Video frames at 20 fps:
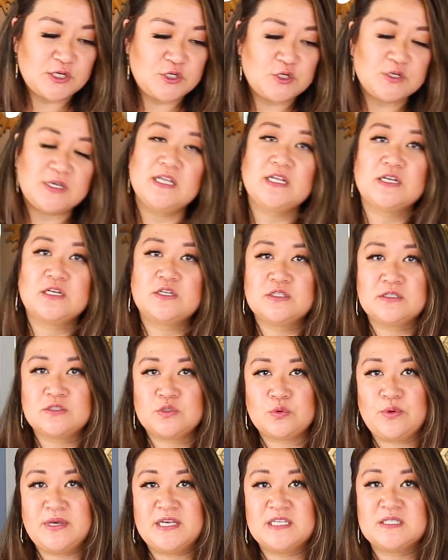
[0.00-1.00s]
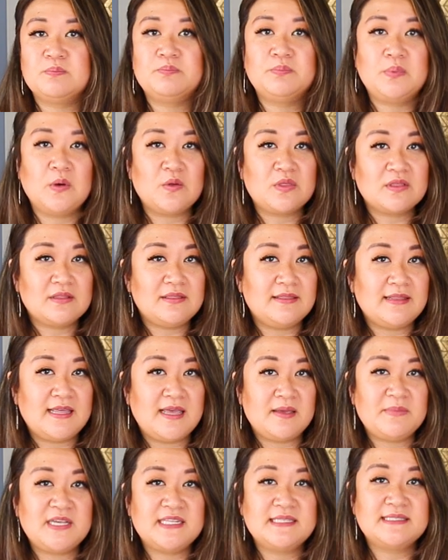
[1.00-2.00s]
that you can squeeze both
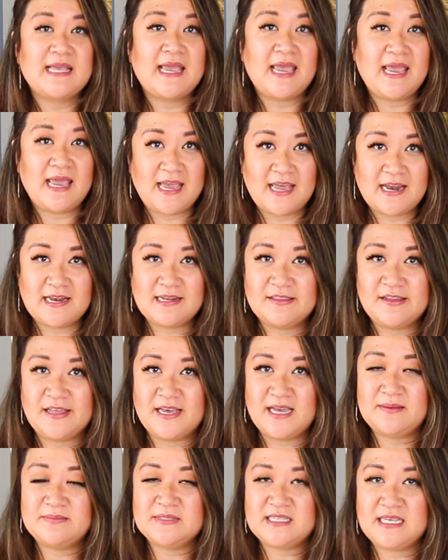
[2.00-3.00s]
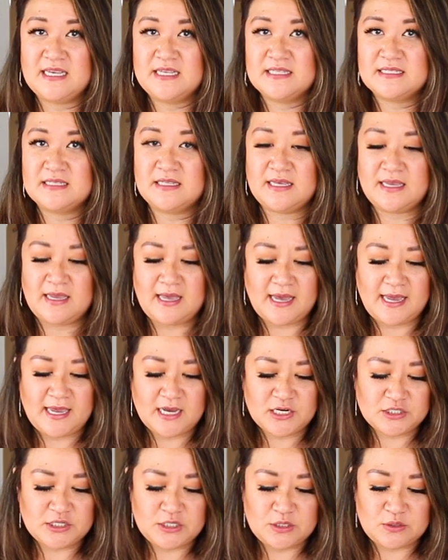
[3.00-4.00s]
lemons and limes easily. I
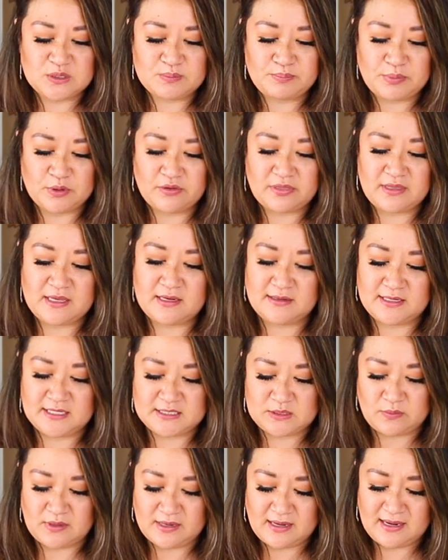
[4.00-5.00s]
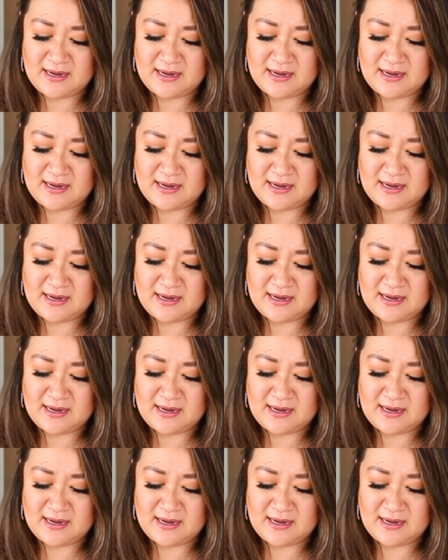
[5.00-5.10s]
actually use both in this one.